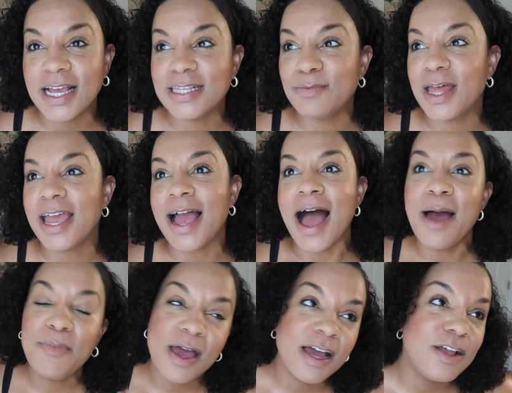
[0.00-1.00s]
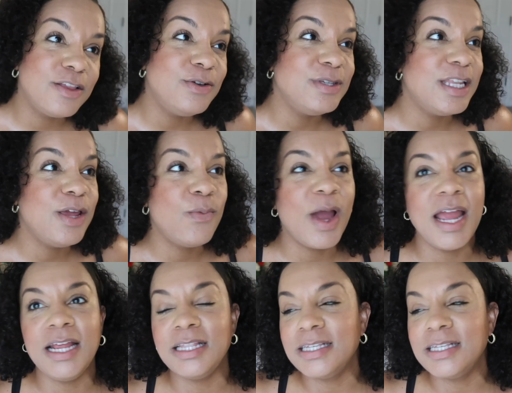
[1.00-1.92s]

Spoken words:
because I'm like, I'm not going to lose any weight.